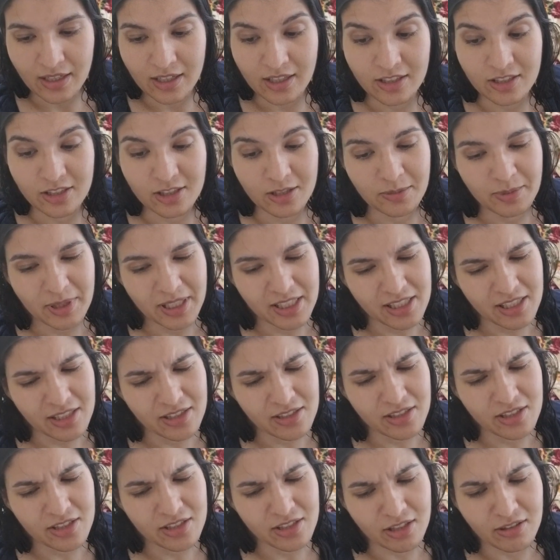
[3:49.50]
So my
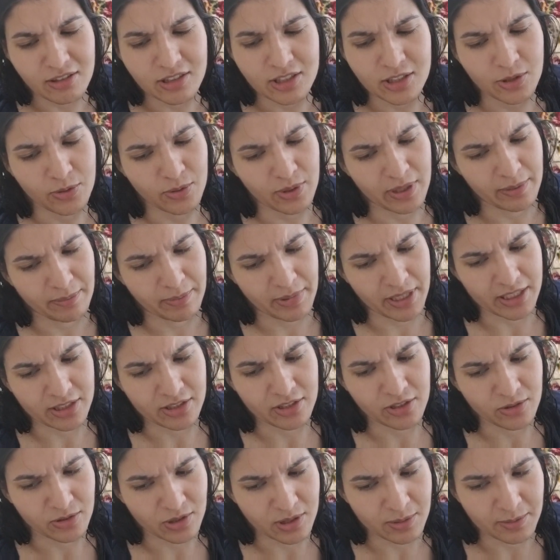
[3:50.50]
senses aren't quite back
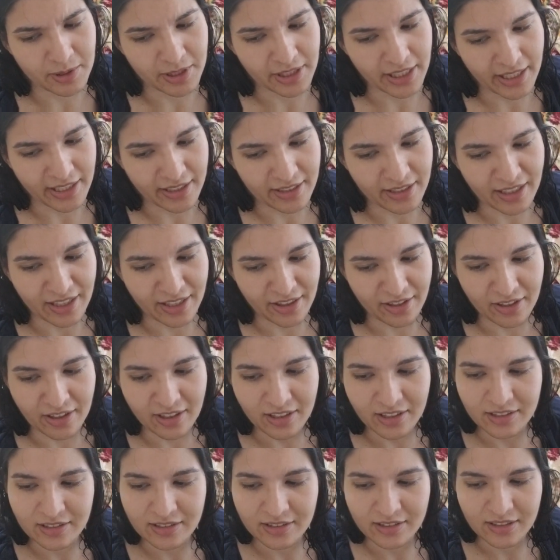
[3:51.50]
to normal yet, I
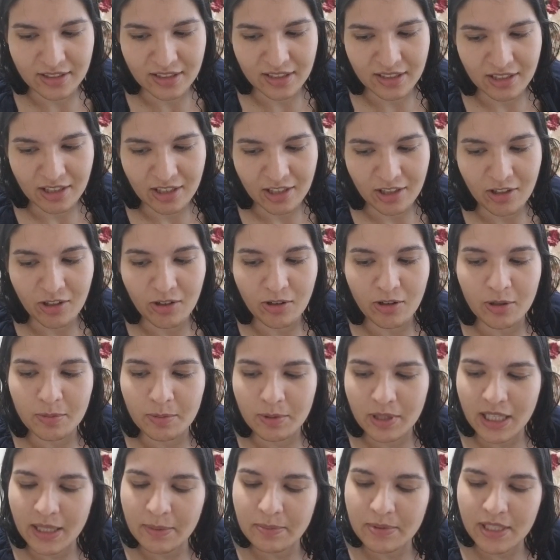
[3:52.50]
thought. Or
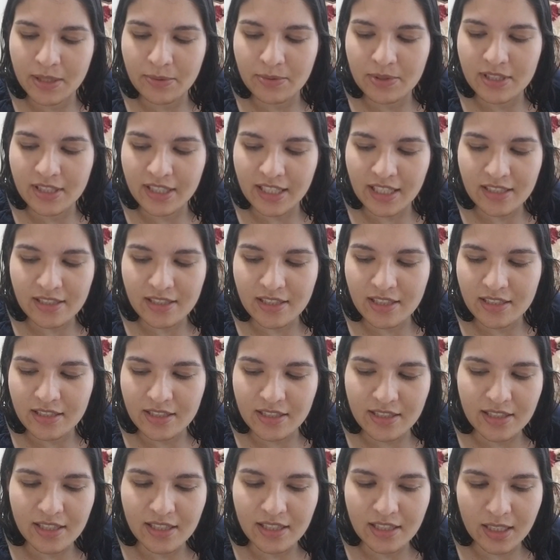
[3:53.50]
perhaps I was destined
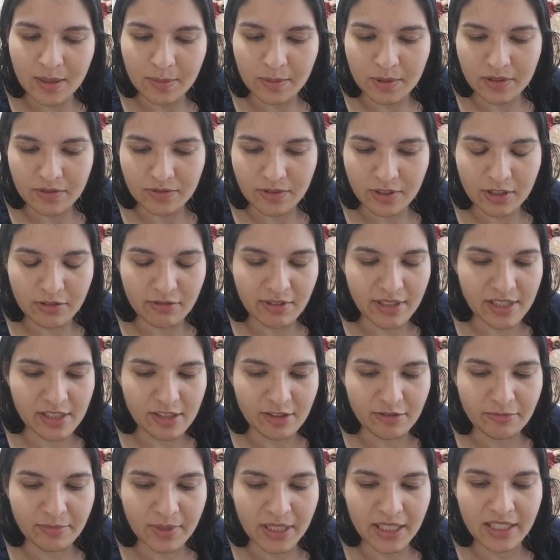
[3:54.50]
to see double for the rest
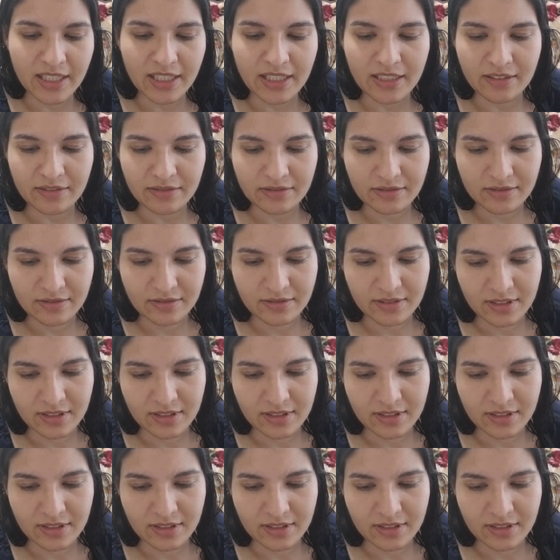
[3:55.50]
of my life.